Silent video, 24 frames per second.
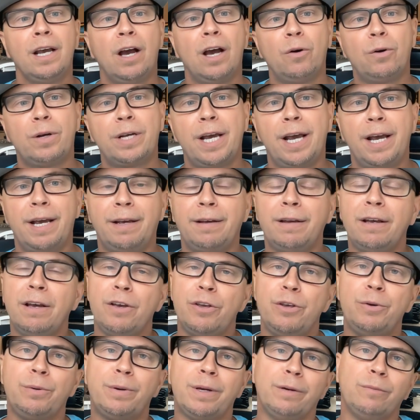Okay,
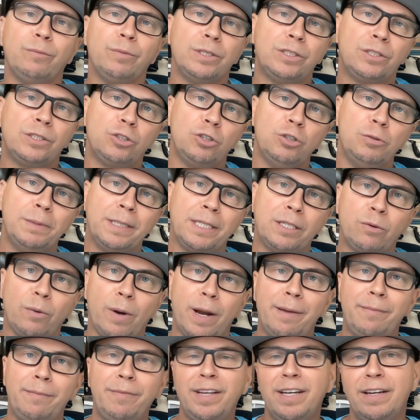you can resume
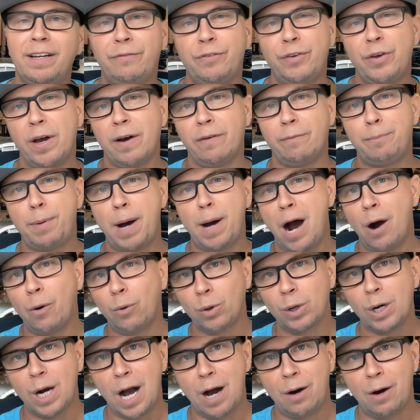engraving if you have
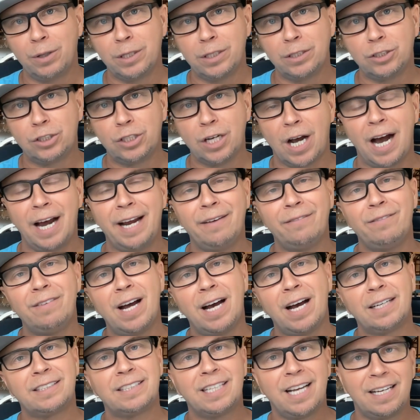power outage. I have
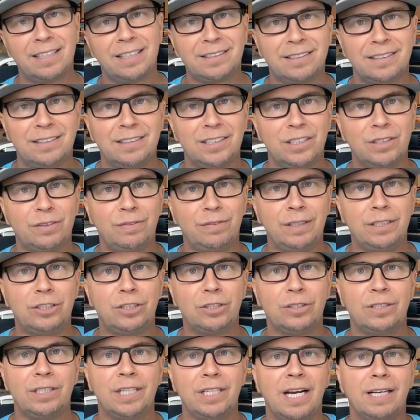not tested this
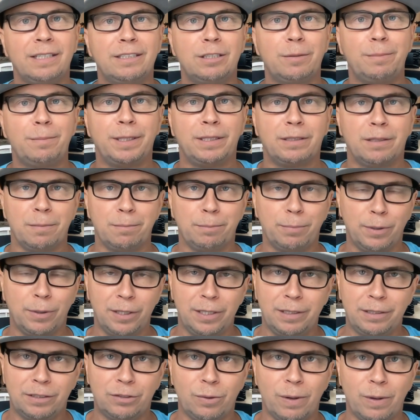feature yet, to be
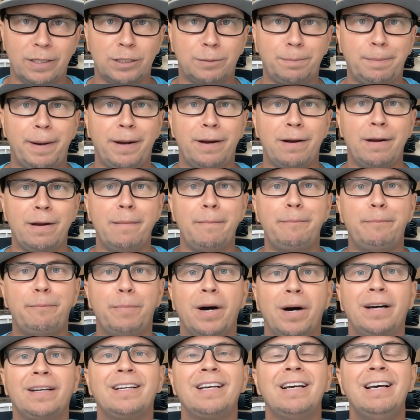complete transparent,
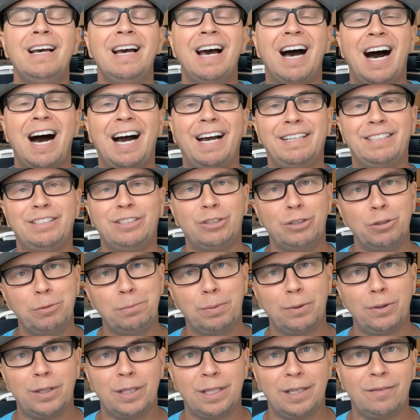but I do
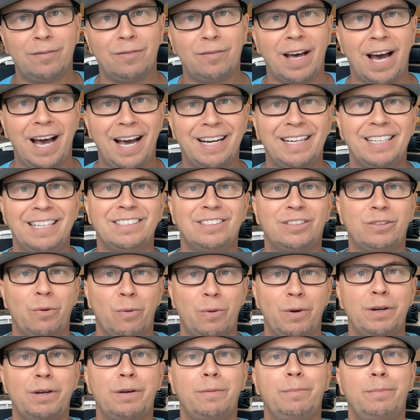believe that is
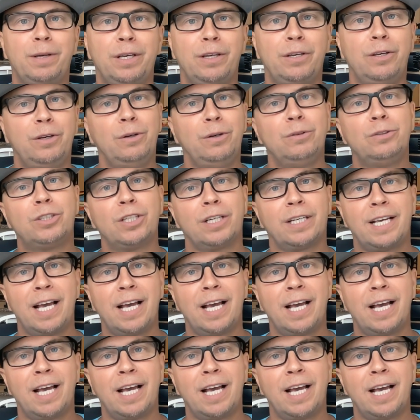going to be huge.